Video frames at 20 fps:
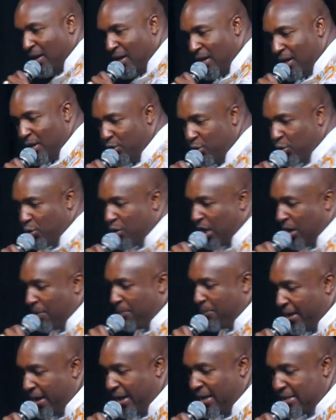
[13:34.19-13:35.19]
You can
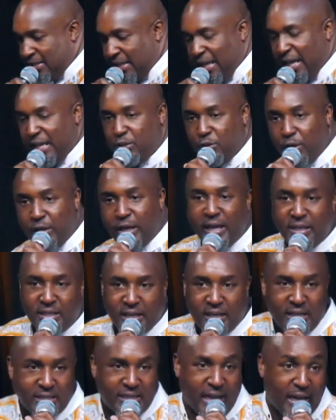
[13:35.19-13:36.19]
be as
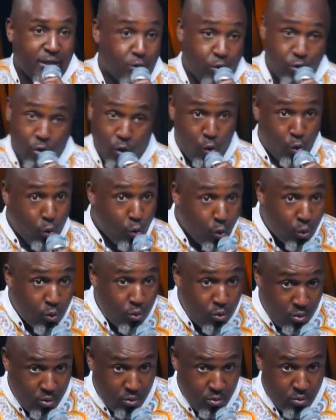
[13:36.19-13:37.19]
educated as I don't know who.
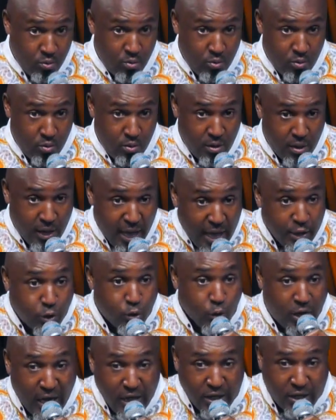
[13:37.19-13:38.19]

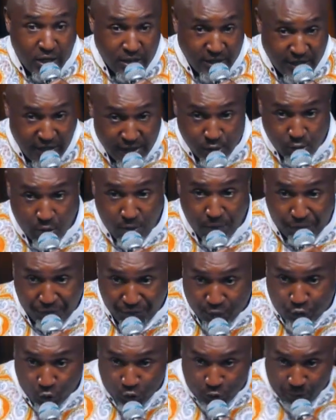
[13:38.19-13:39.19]
Education does not
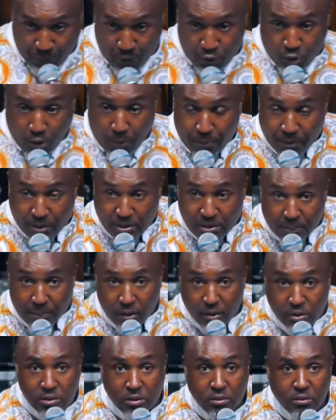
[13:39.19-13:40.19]
fit to spiritual principles.